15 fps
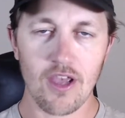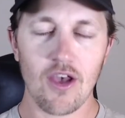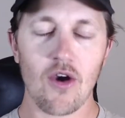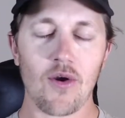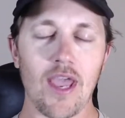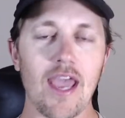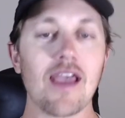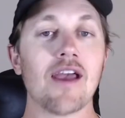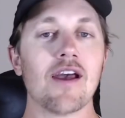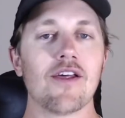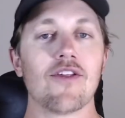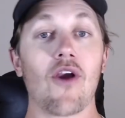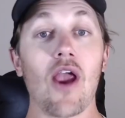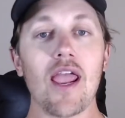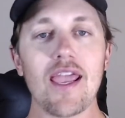Okay,
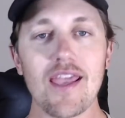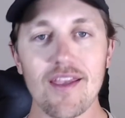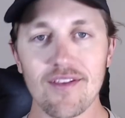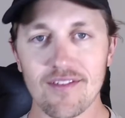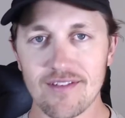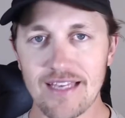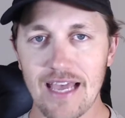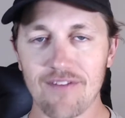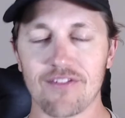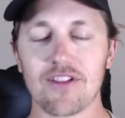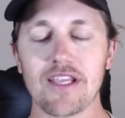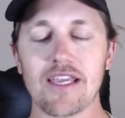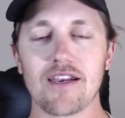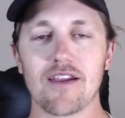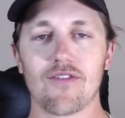there is
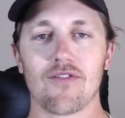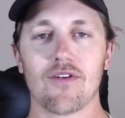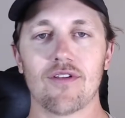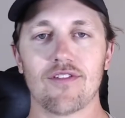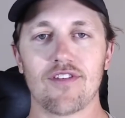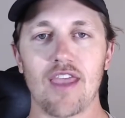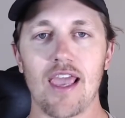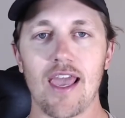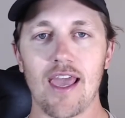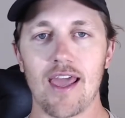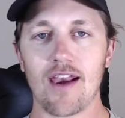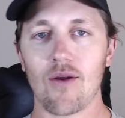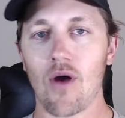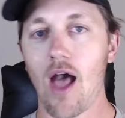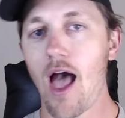definitely a difference,
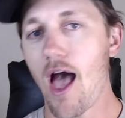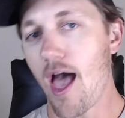and